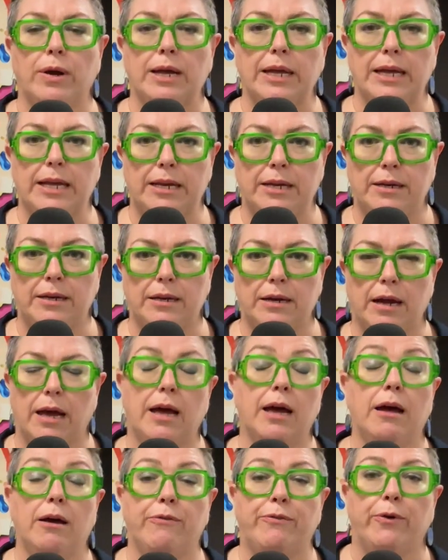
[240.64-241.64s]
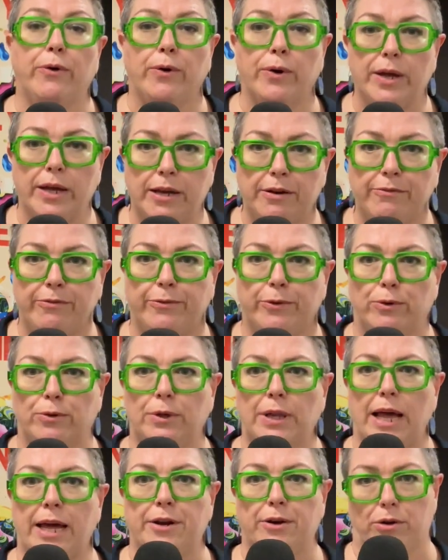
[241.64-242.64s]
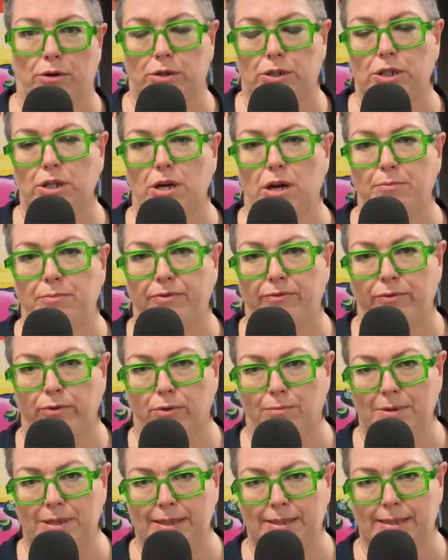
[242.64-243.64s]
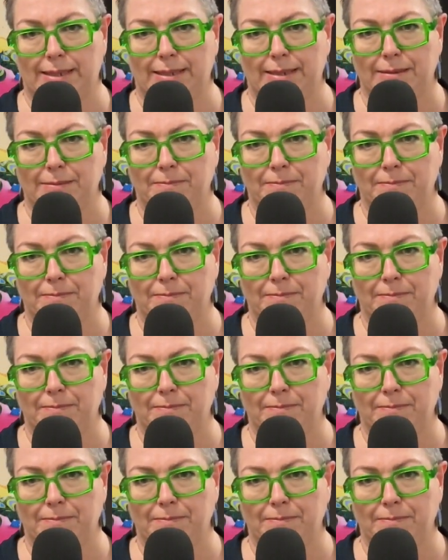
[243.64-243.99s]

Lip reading: in-full and on-time performance.